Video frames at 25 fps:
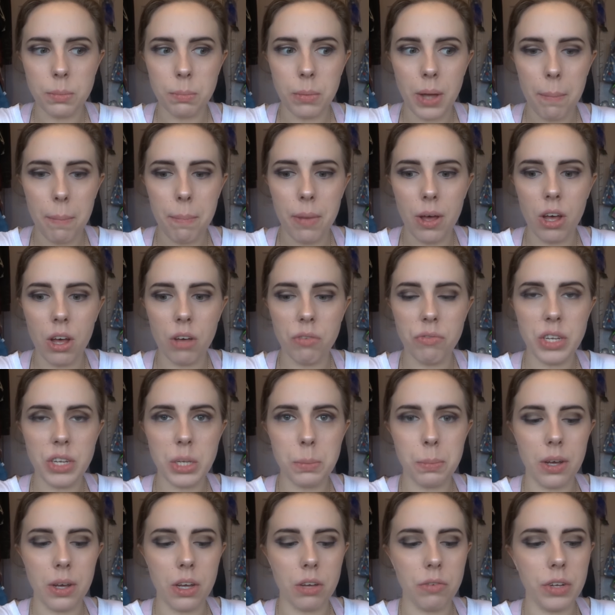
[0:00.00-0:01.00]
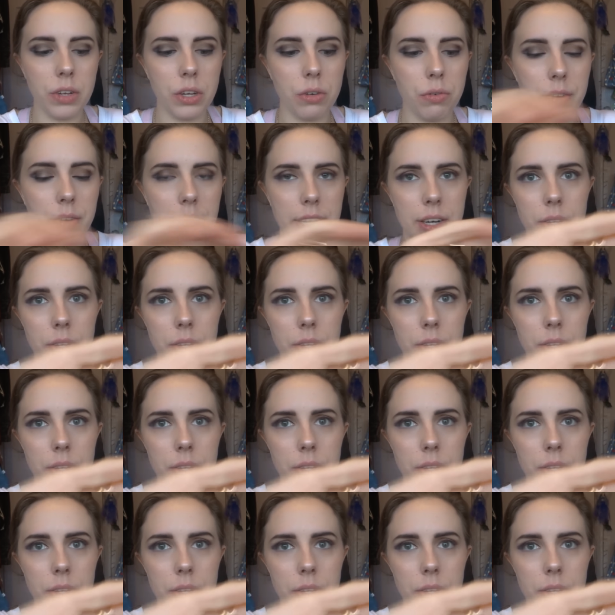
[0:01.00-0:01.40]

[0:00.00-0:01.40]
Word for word: my perfect, perfect red.